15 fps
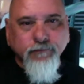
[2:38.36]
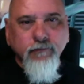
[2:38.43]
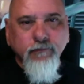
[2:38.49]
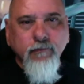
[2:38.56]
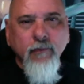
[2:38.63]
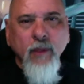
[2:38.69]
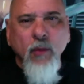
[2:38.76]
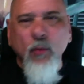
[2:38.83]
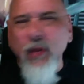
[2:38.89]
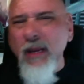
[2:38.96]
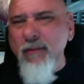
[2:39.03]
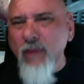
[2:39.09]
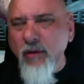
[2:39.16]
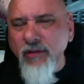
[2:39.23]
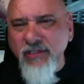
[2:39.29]
What I'm
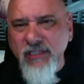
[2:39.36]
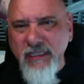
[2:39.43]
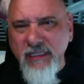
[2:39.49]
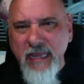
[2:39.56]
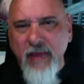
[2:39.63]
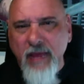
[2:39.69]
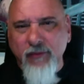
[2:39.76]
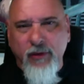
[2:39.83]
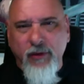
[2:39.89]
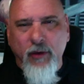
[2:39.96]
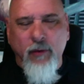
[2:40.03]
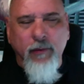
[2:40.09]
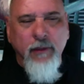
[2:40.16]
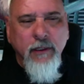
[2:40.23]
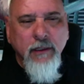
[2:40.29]
noticing now,
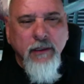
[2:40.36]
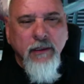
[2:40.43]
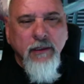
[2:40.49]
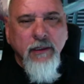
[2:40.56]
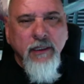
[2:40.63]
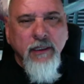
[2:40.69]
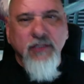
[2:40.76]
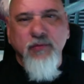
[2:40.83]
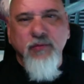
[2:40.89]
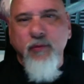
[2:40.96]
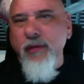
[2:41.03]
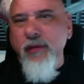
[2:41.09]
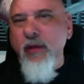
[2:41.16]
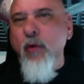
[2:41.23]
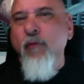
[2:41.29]
though, is when we
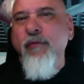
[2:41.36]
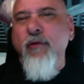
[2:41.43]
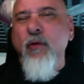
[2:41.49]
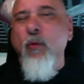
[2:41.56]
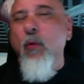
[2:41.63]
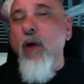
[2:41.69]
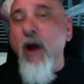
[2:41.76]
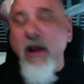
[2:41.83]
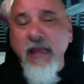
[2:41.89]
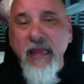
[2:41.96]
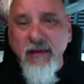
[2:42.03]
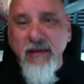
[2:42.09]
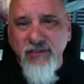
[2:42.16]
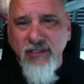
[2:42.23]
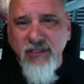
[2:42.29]
go for a walk
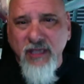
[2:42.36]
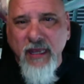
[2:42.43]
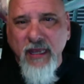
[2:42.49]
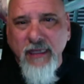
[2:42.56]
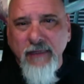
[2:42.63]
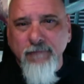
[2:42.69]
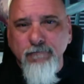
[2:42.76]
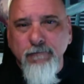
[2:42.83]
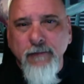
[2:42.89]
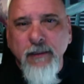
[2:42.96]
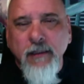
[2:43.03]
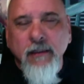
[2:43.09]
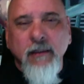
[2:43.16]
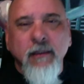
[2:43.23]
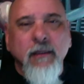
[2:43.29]
outside,
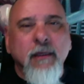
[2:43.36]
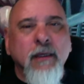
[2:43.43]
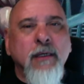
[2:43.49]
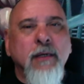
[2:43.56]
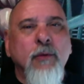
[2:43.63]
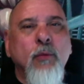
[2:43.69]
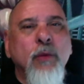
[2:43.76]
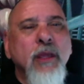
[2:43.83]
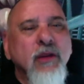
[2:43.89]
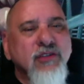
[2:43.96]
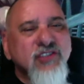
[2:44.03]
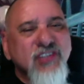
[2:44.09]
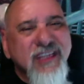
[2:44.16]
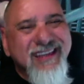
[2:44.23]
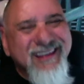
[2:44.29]
we are
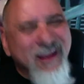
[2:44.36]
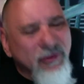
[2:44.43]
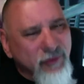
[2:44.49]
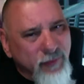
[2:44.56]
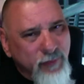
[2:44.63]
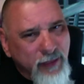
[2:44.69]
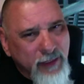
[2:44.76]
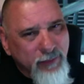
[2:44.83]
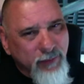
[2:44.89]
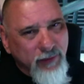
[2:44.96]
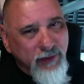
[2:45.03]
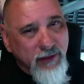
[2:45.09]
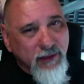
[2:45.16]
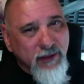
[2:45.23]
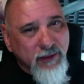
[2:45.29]
seeing other people in
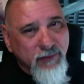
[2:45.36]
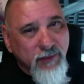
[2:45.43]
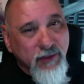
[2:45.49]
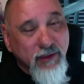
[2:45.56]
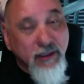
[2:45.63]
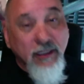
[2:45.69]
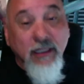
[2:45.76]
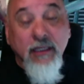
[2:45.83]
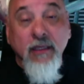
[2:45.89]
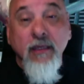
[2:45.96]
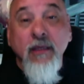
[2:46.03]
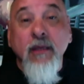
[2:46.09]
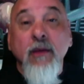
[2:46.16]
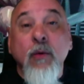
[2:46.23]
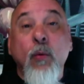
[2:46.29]
the community
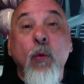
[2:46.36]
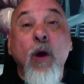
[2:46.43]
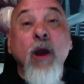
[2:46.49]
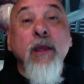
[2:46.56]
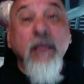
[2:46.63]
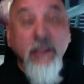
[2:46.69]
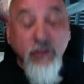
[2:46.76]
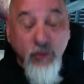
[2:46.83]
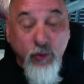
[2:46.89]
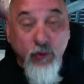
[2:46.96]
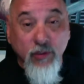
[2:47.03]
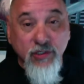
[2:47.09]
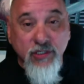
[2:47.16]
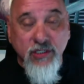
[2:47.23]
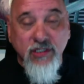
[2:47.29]
walking
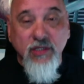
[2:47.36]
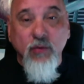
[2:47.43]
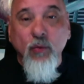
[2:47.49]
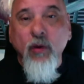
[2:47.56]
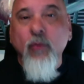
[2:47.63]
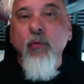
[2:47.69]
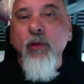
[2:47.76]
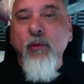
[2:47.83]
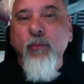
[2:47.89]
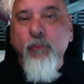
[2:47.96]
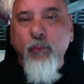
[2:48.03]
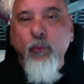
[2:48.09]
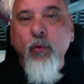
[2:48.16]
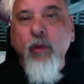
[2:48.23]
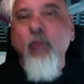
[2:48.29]
towards us. And what
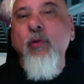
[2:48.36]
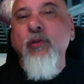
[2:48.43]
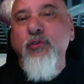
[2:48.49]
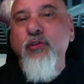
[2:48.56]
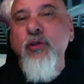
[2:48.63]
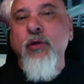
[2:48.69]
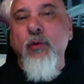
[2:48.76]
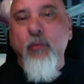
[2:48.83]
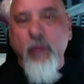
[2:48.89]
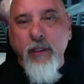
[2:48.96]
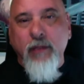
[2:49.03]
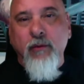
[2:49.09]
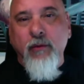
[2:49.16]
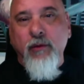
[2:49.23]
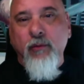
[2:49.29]
we'll do,
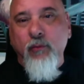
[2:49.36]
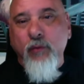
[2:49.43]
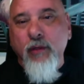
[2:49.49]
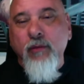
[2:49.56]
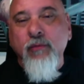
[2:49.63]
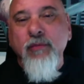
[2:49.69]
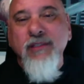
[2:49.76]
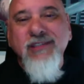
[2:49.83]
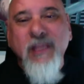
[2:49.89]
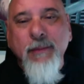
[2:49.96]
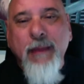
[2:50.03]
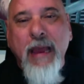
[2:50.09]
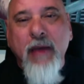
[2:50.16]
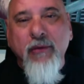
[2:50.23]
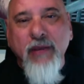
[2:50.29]
what Miss
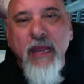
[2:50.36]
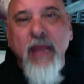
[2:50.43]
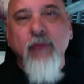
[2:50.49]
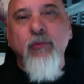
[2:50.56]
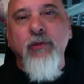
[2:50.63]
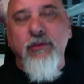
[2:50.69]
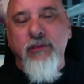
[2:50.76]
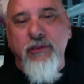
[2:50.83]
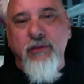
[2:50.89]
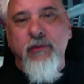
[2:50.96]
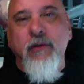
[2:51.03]
Kapow and I will do,